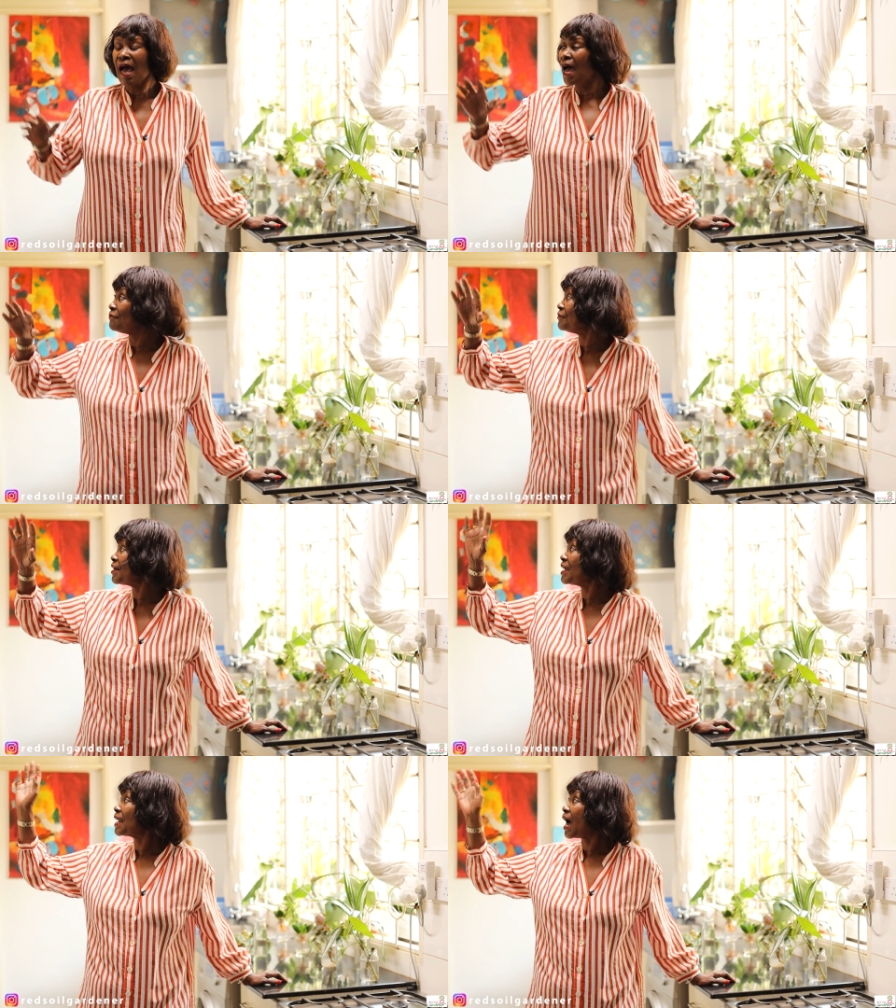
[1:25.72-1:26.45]
And
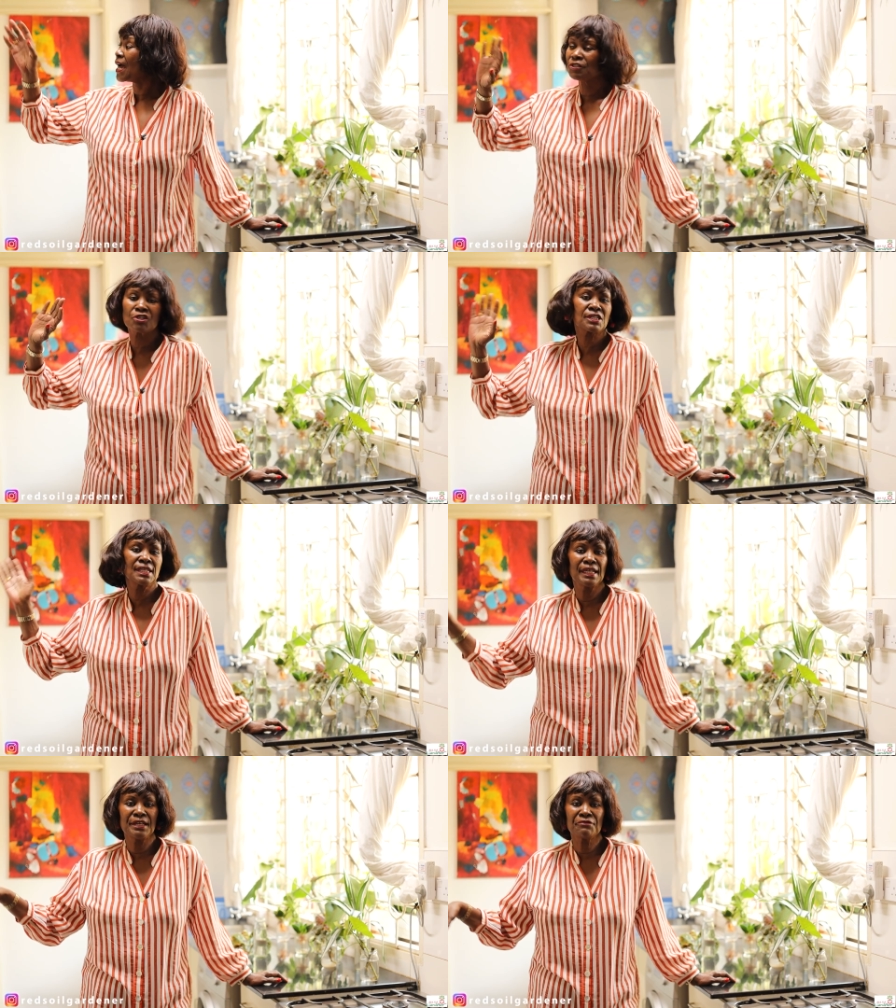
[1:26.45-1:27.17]
then I
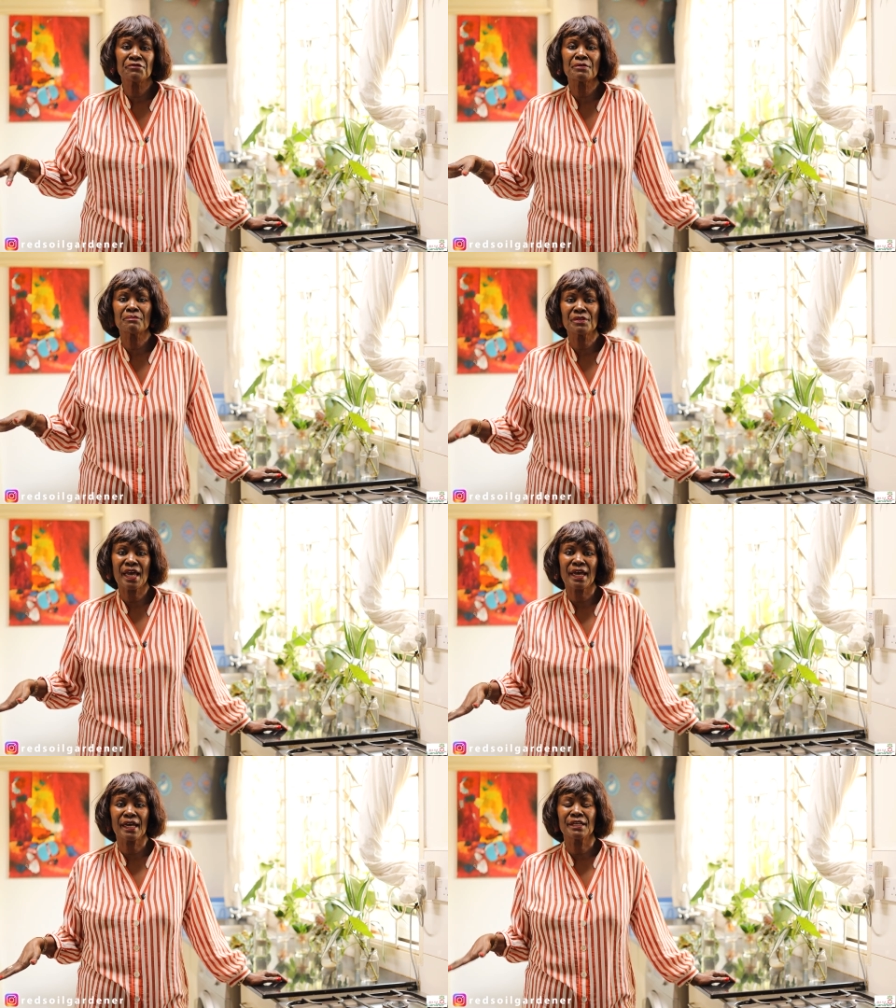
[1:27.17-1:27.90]
just leave them
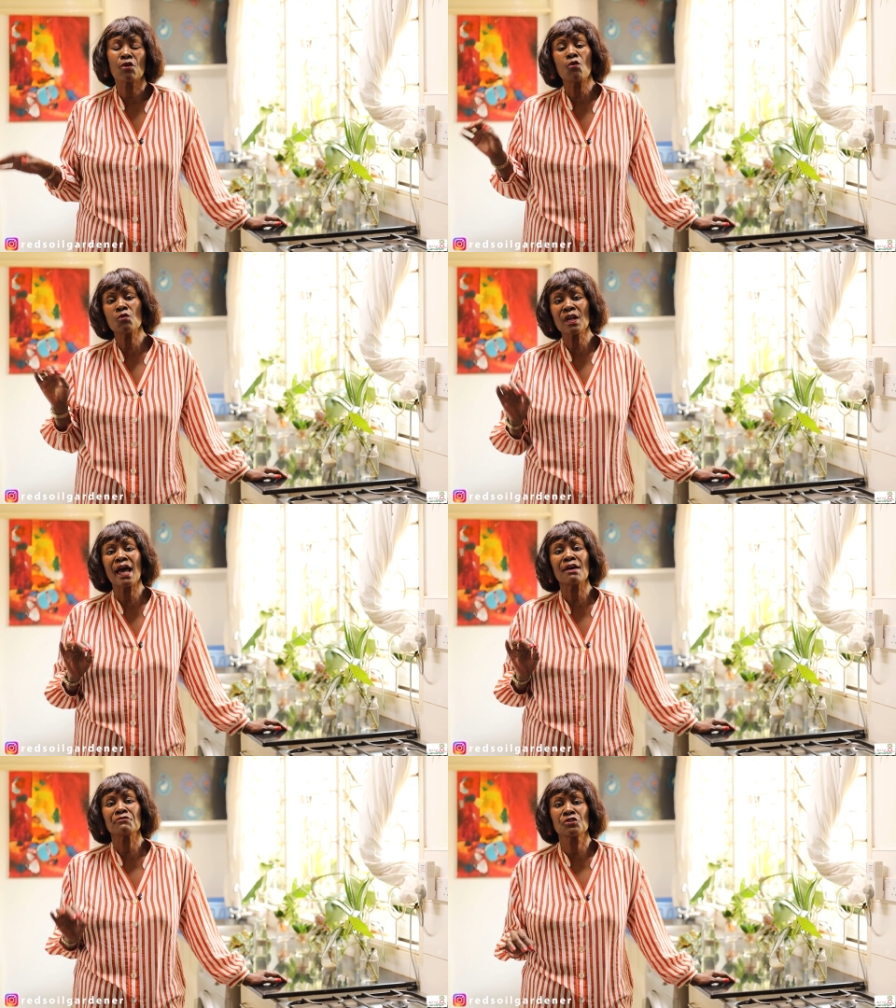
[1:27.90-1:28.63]
there, and all
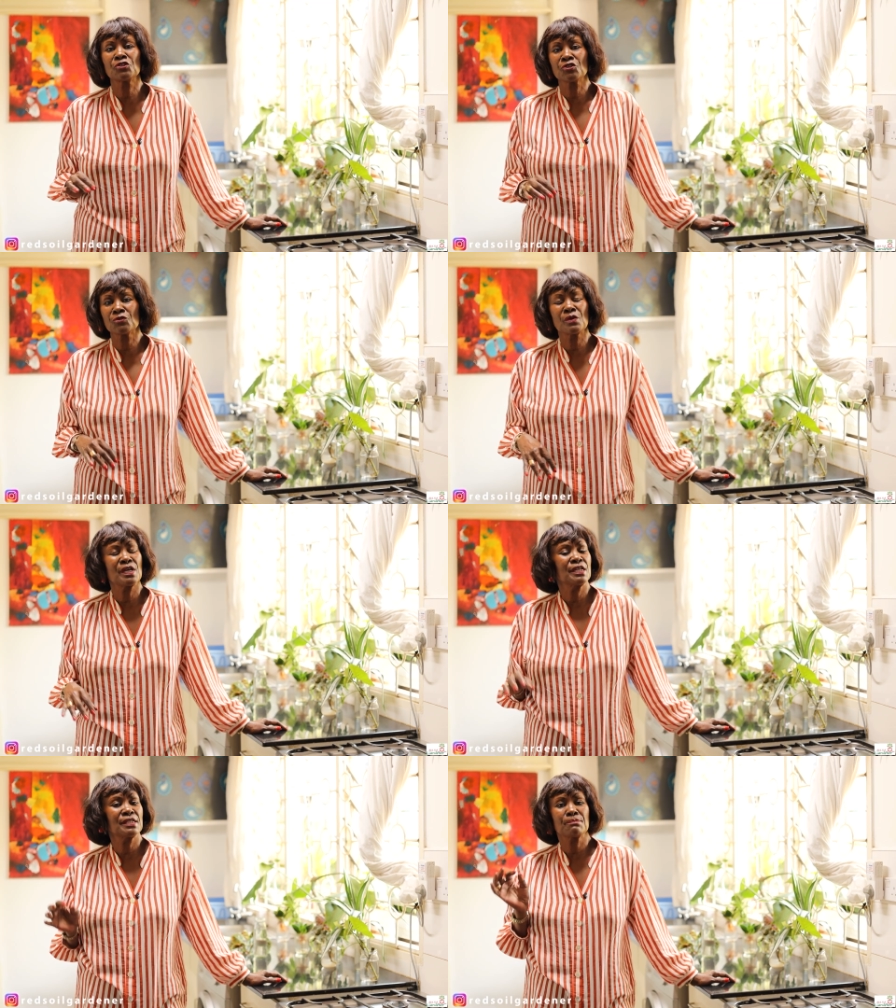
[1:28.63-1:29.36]
I have to do
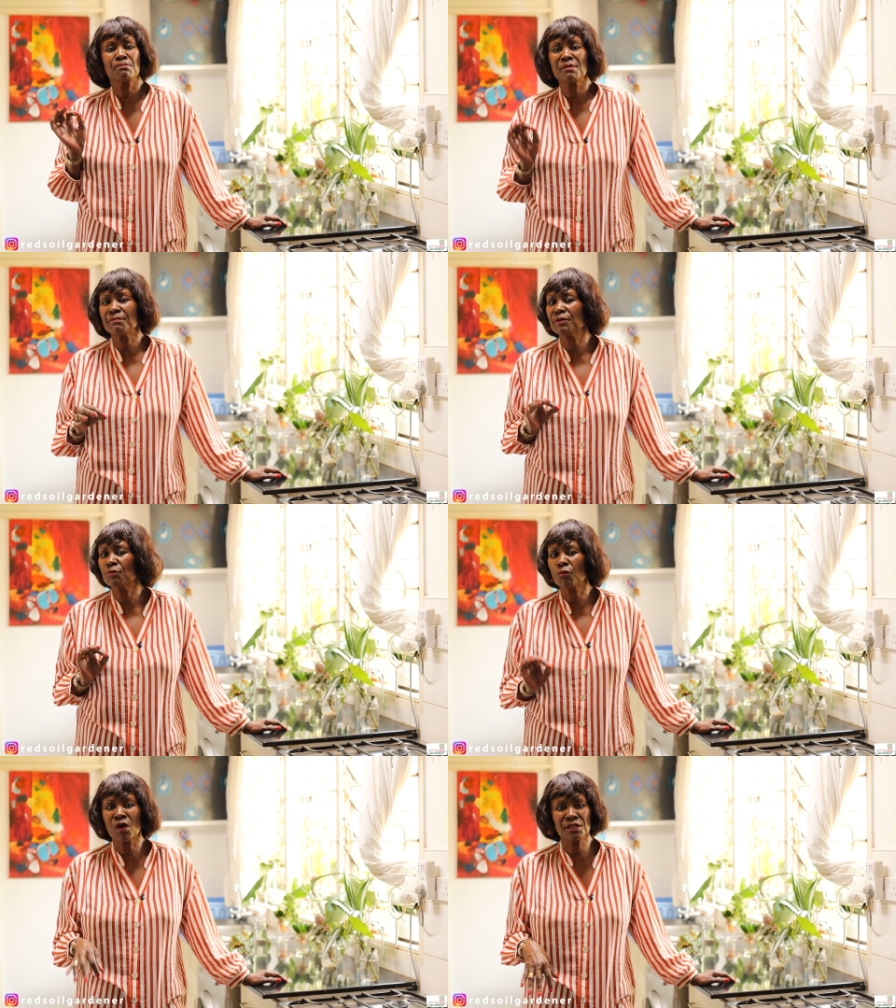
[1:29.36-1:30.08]
is maybe
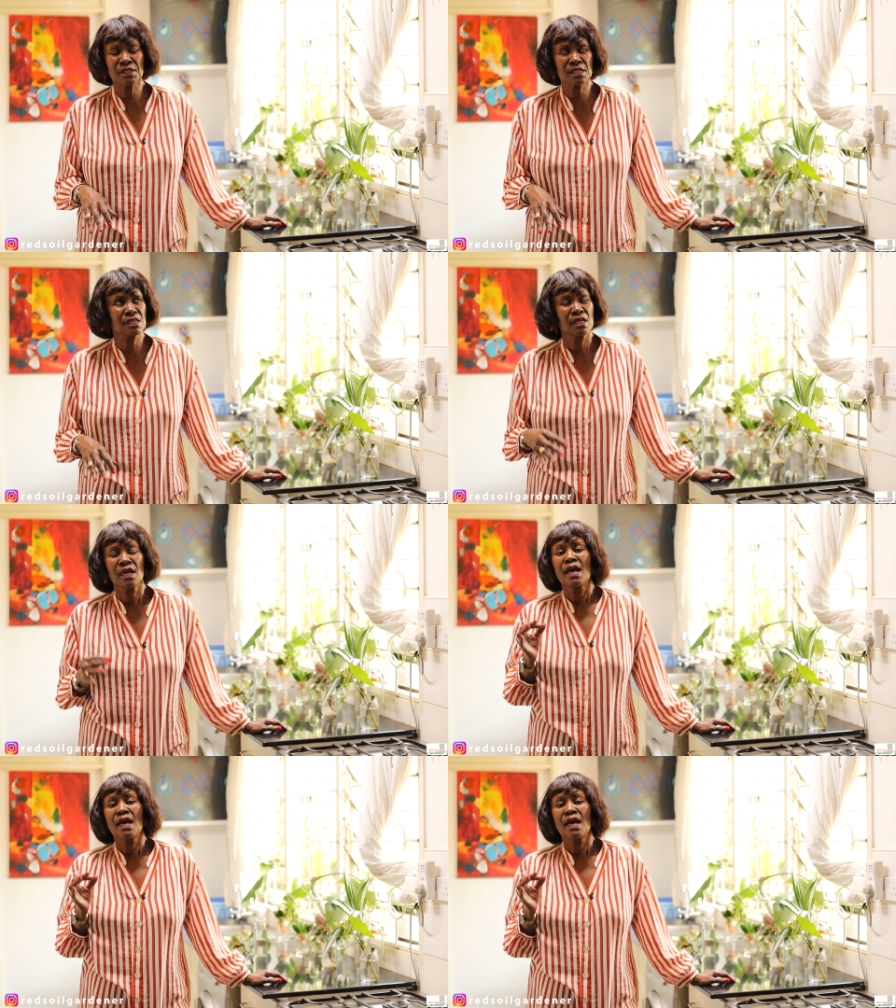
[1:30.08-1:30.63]
once